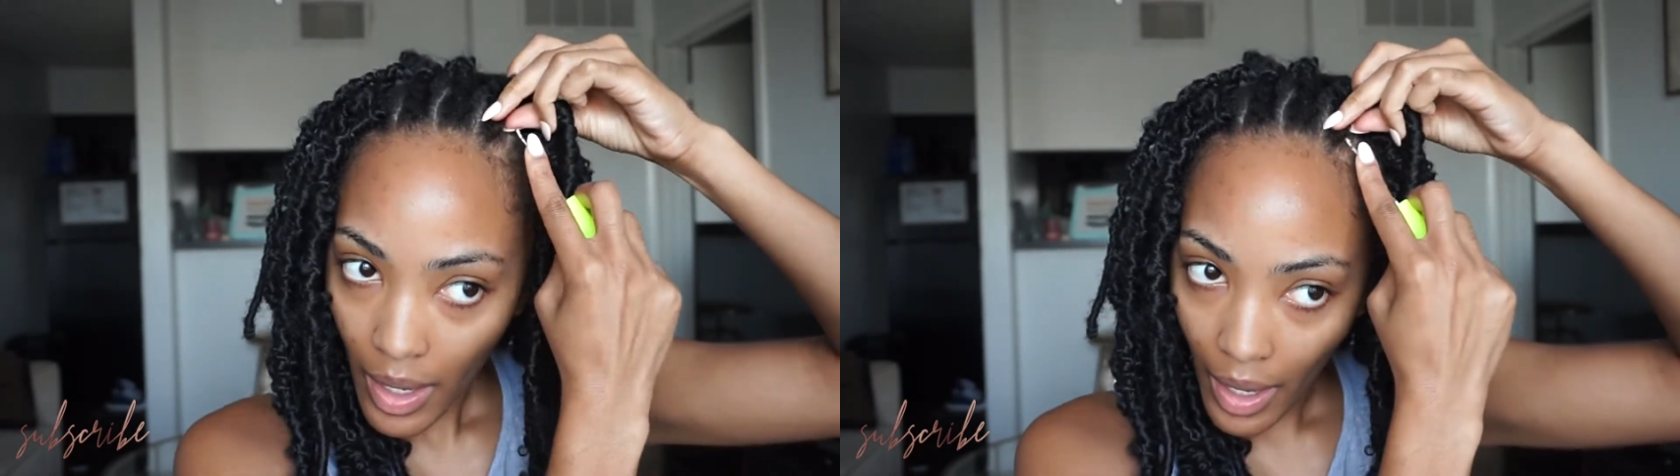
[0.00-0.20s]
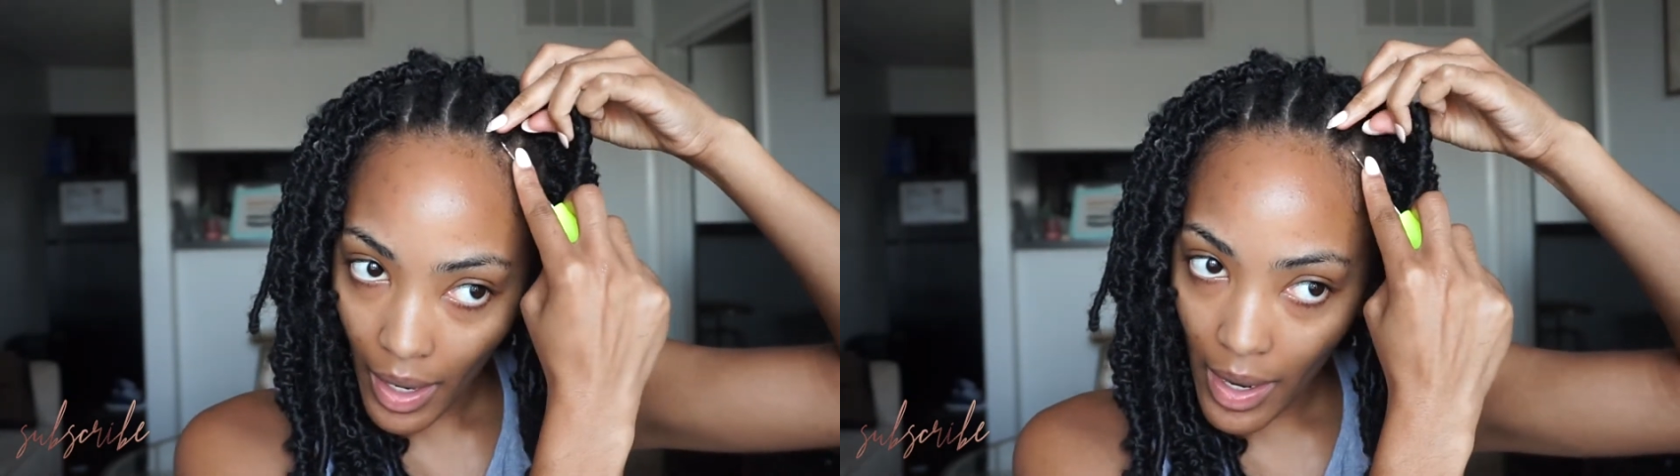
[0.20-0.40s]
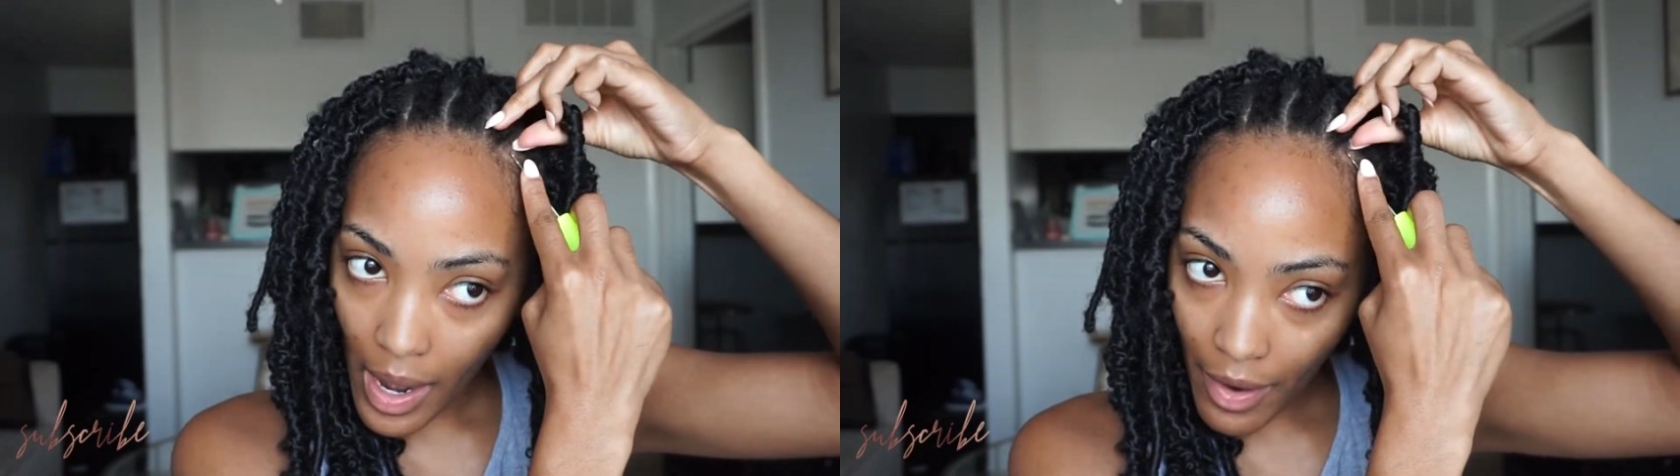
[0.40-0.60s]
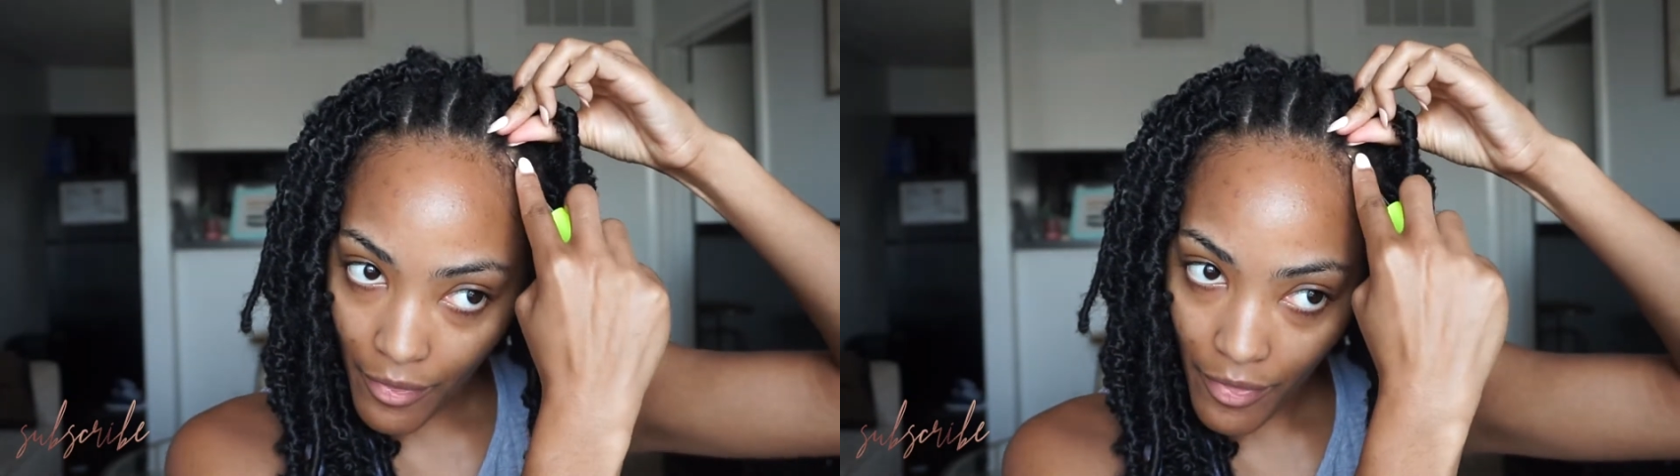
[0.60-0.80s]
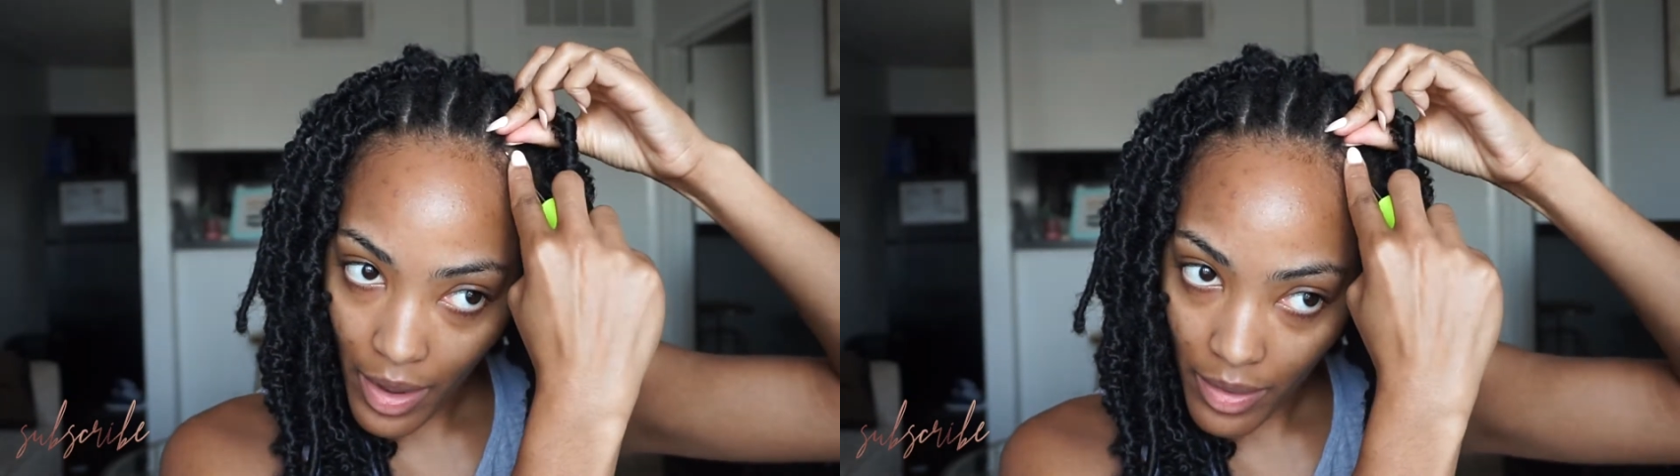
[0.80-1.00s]
And I
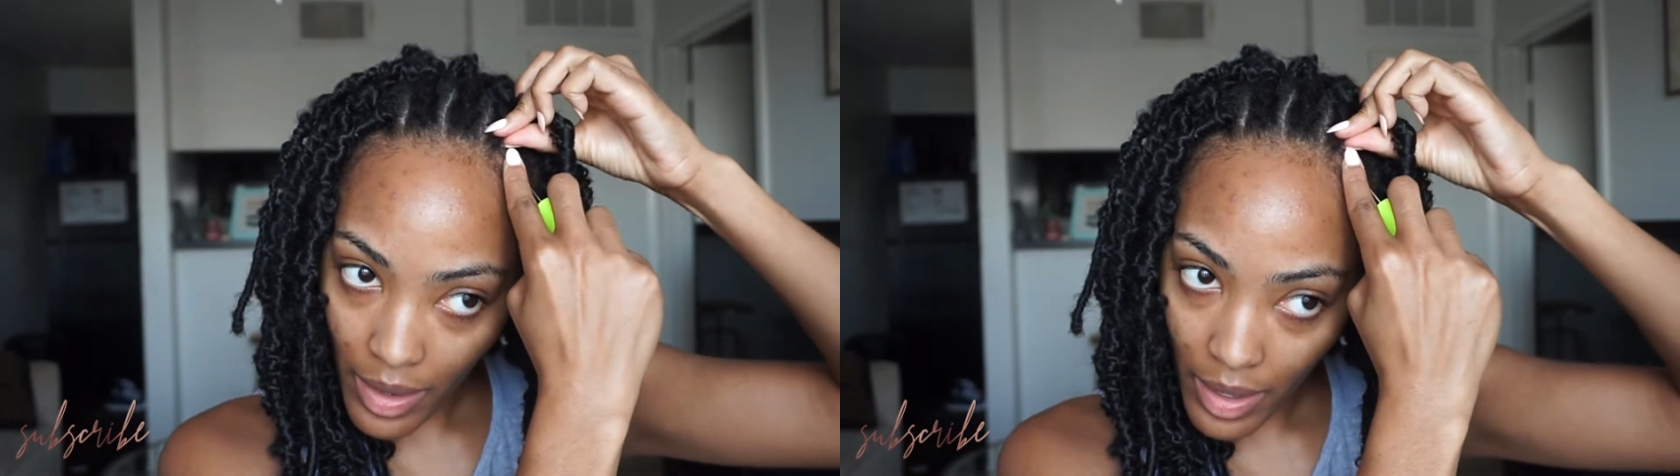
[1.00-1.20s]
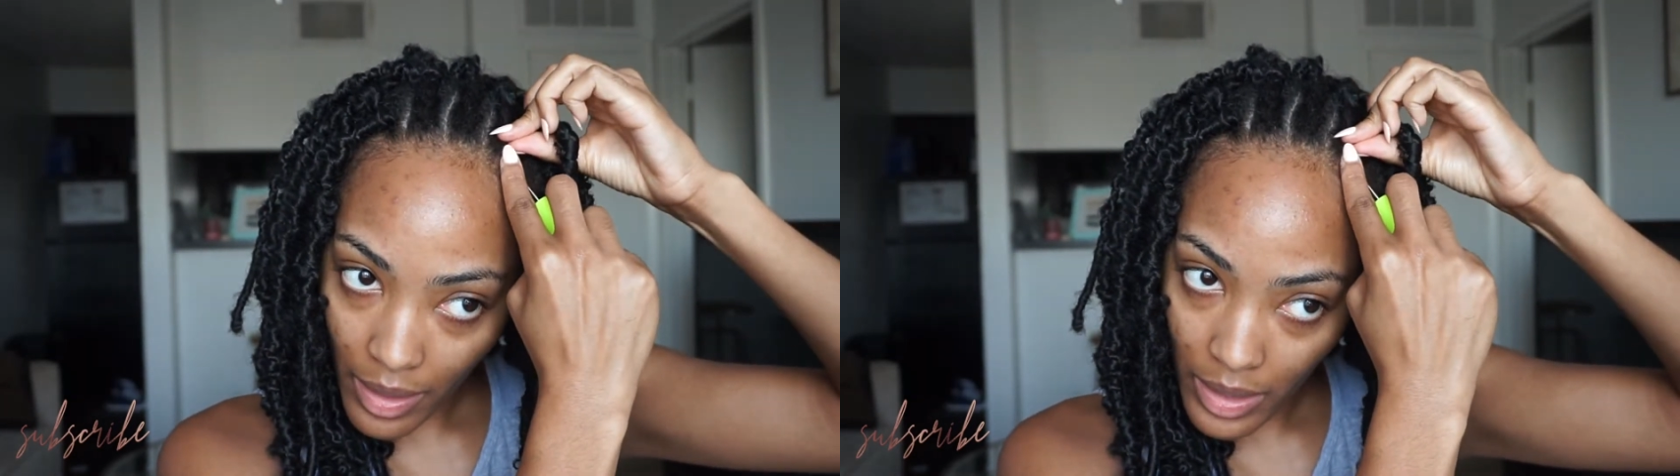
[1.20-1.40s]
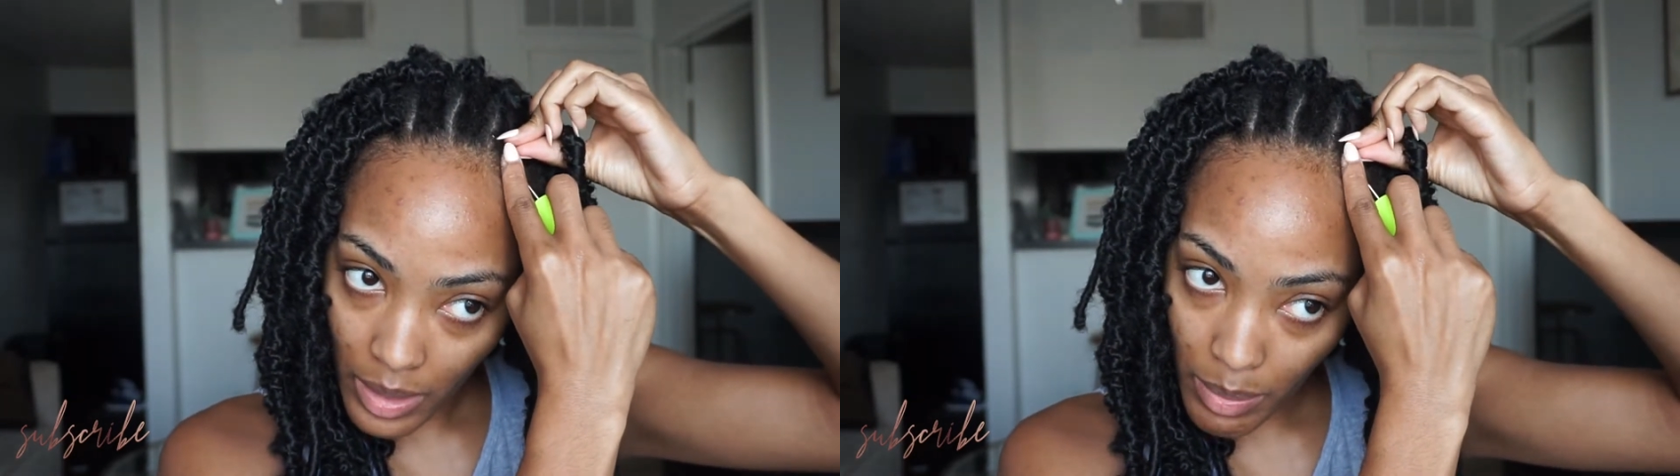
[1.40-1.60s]
found out it's